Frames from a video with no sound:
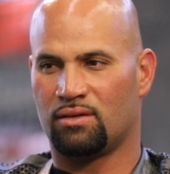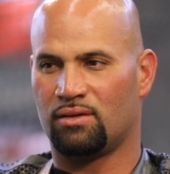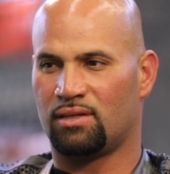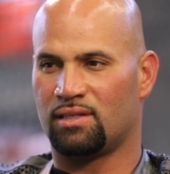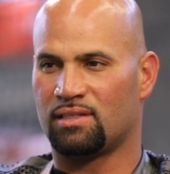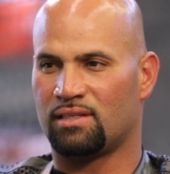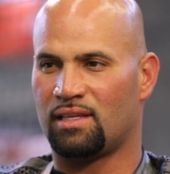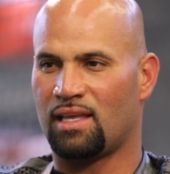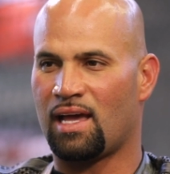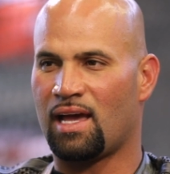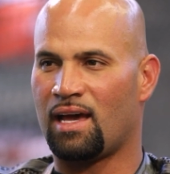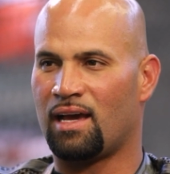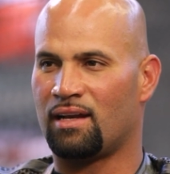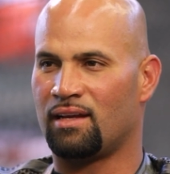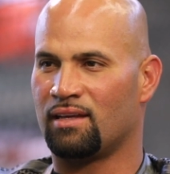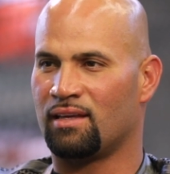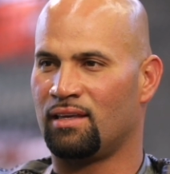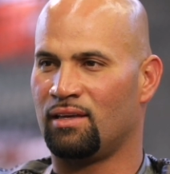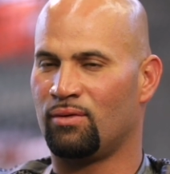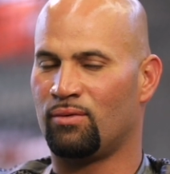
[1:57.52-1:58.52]
good as Dad,
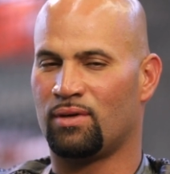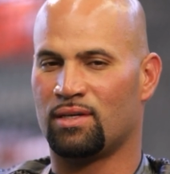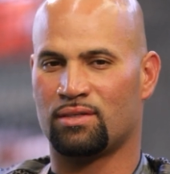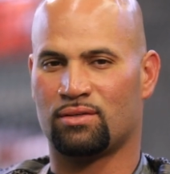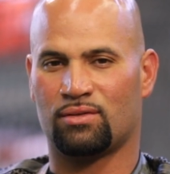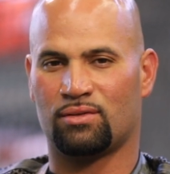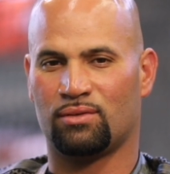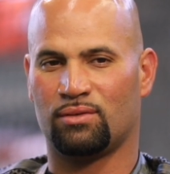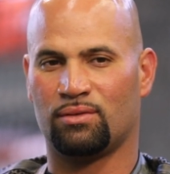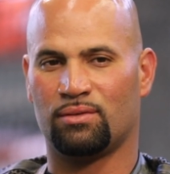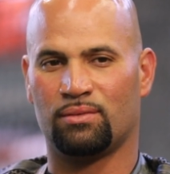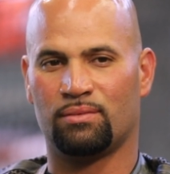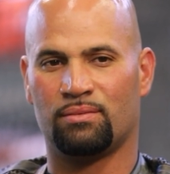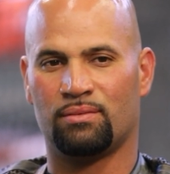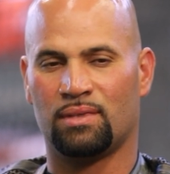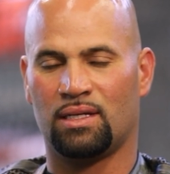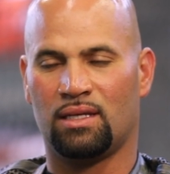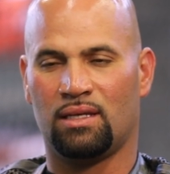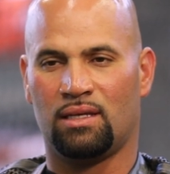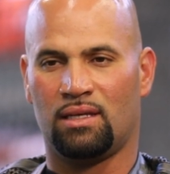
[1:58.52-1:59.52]
and he wants to,
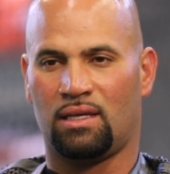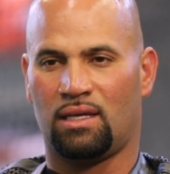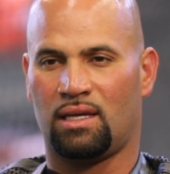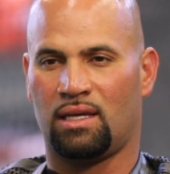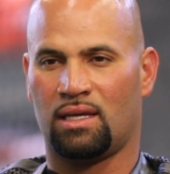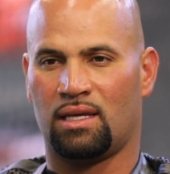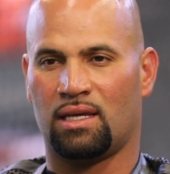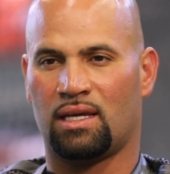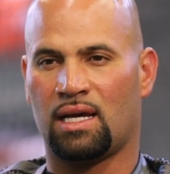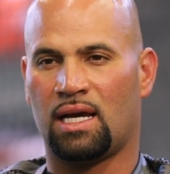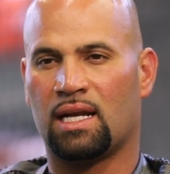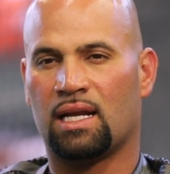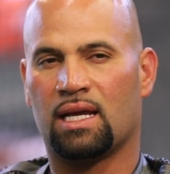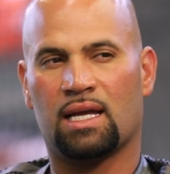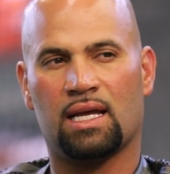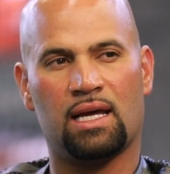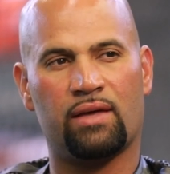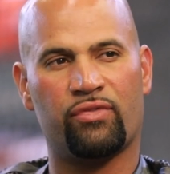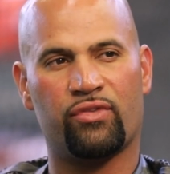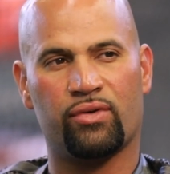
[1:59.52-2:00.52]
and it kind of
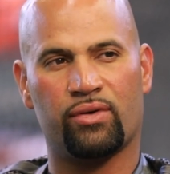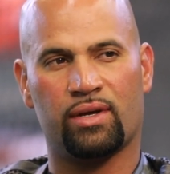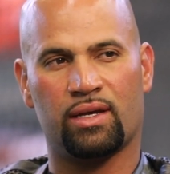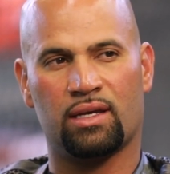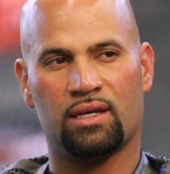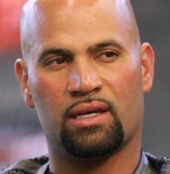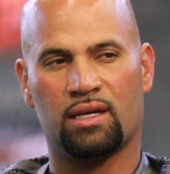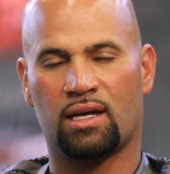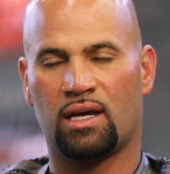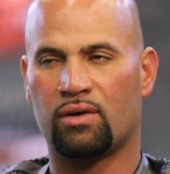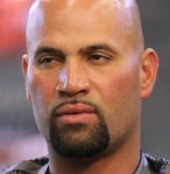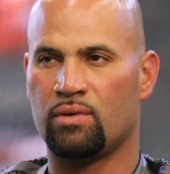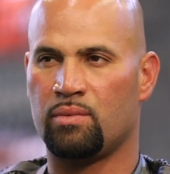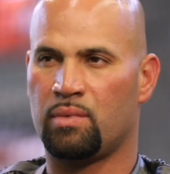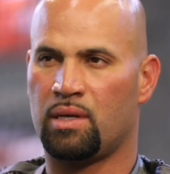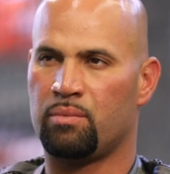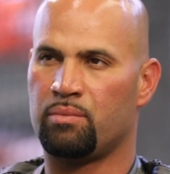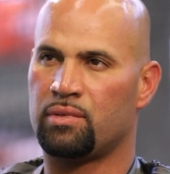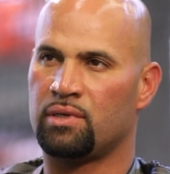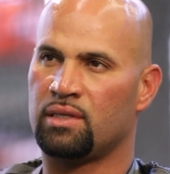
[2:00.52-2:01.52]
got to him. And I
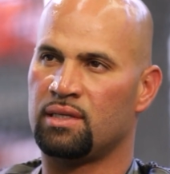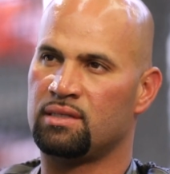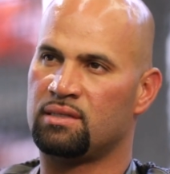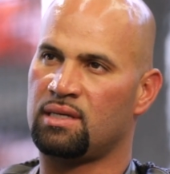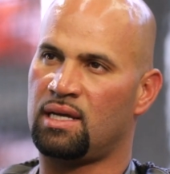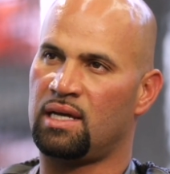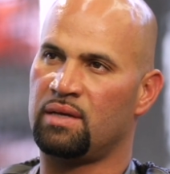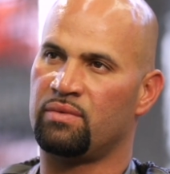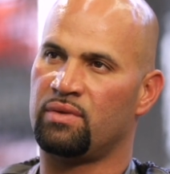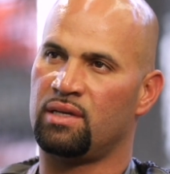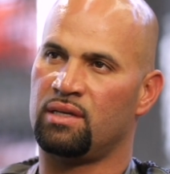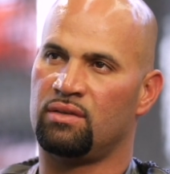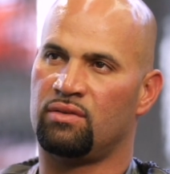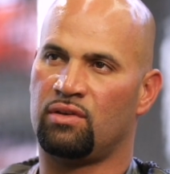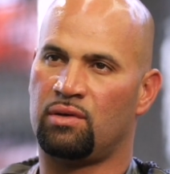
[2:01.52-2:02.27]
remember the time that he